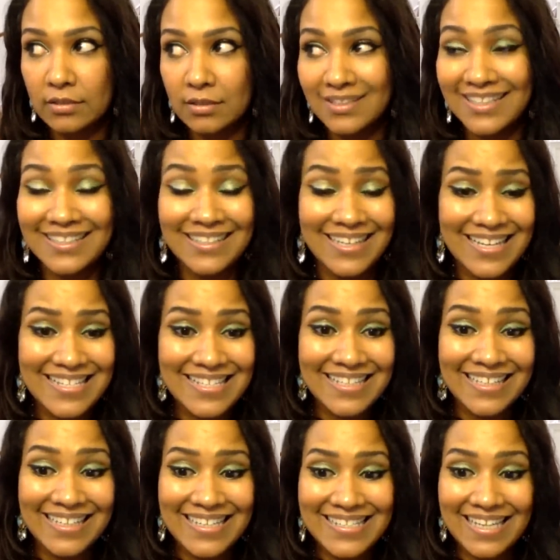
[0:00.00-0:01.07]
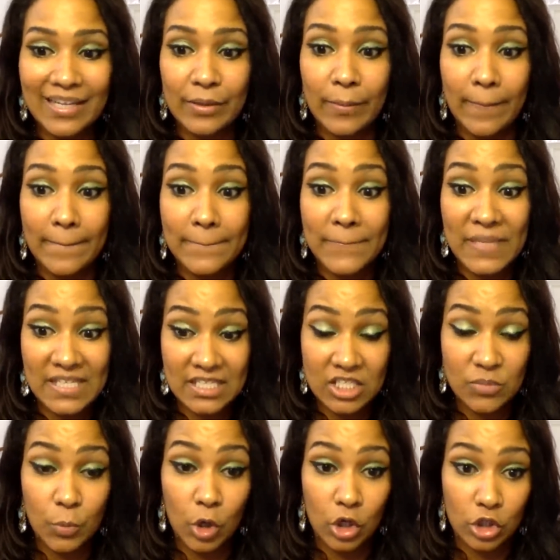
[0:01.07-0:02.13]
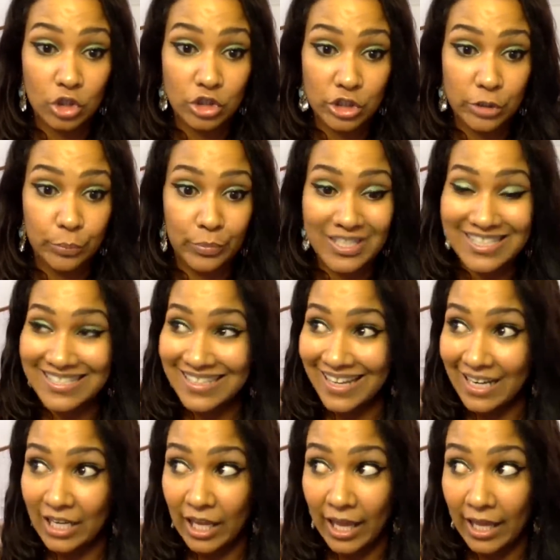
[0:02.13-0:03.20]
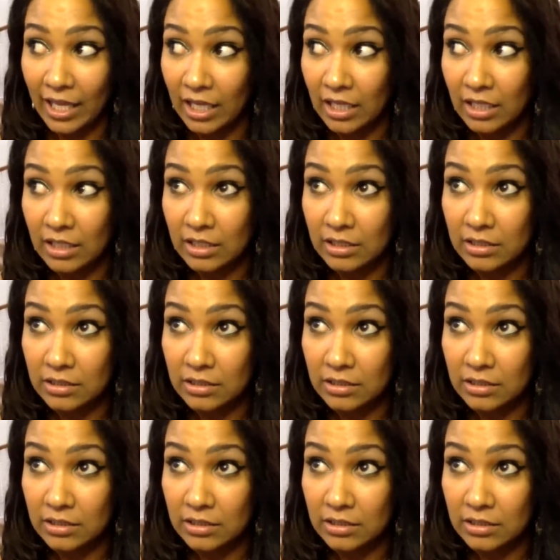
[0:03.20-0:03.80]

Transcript: then yes, it is a business partnership. It's not a,